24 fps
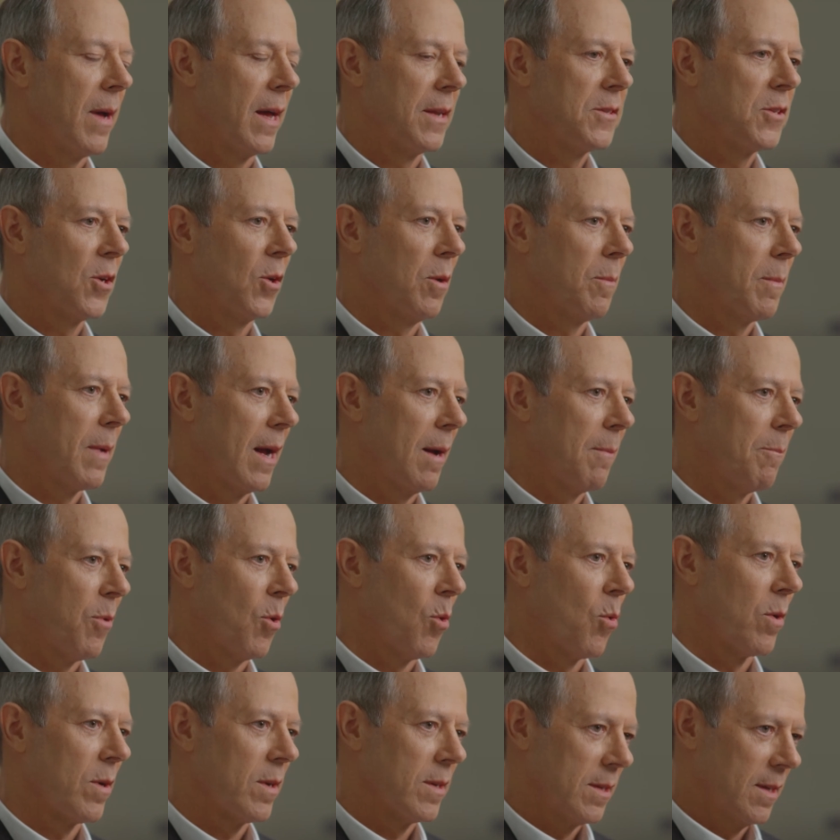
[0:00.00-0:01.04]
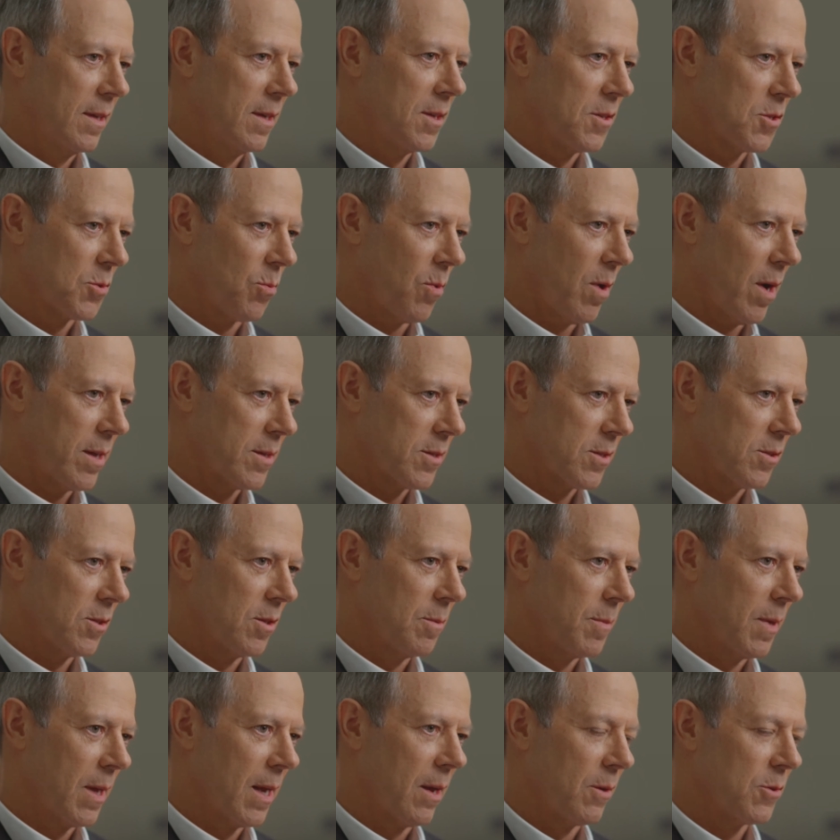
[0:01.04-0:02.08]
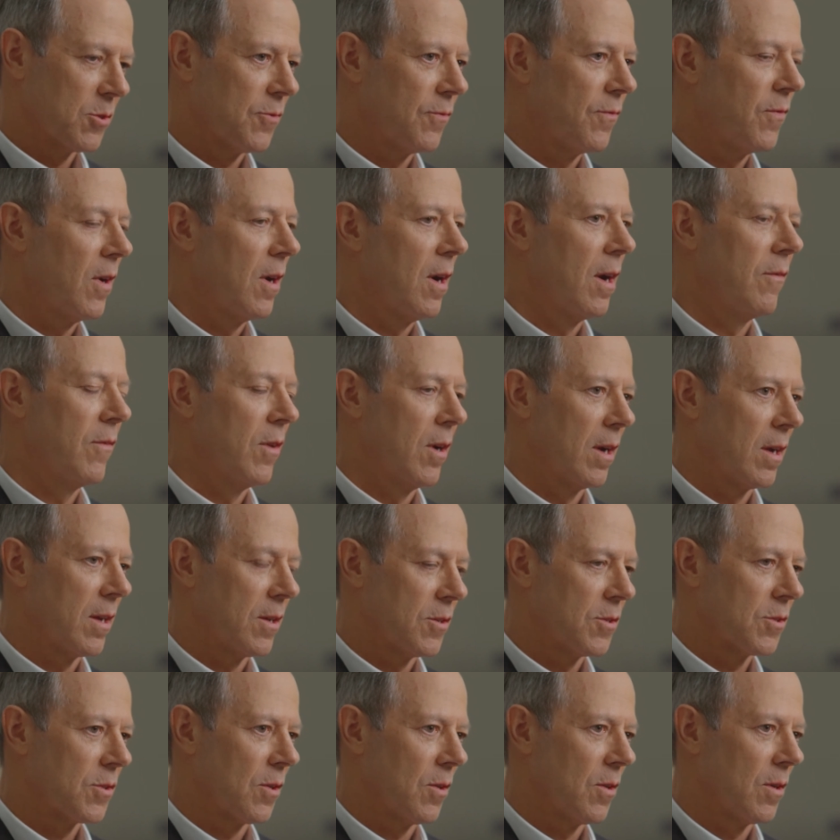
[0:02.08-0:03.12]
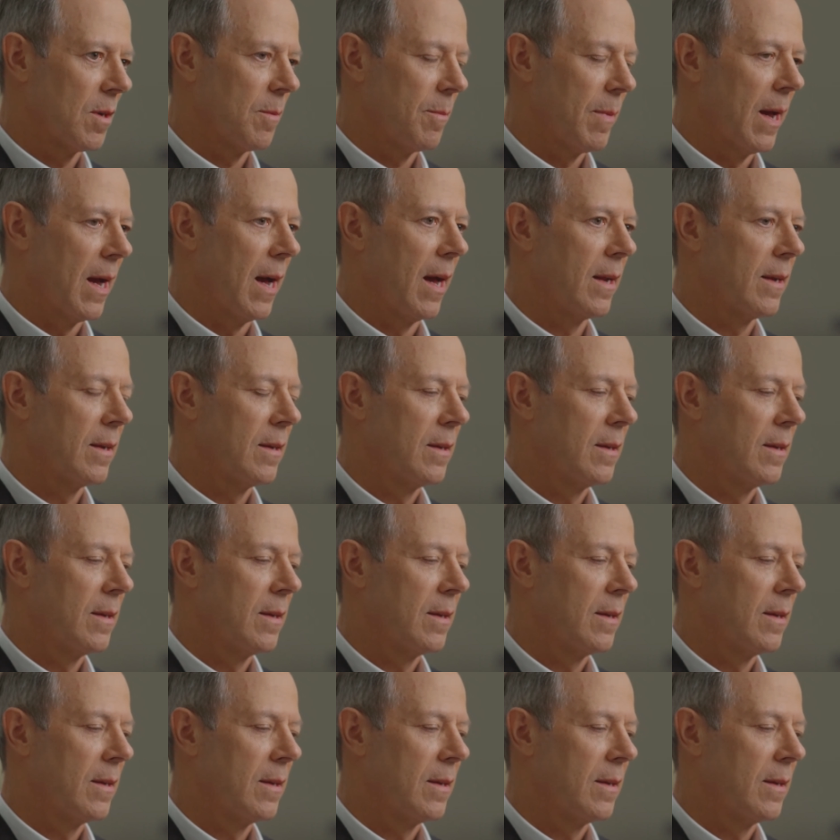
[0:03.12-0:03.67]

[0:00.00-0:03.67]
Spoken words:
I told him how important tennis was to me, and I was very, very concerned about